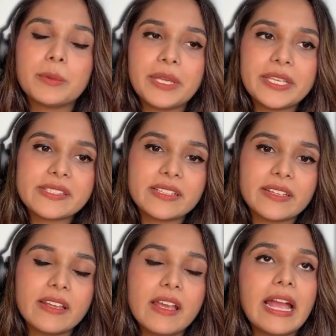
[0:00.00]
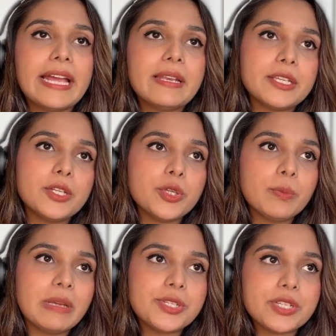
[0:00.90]
Amazing. And you
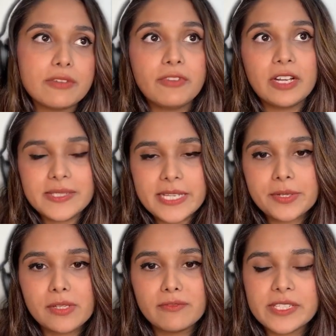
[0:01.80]
mentioned the first dental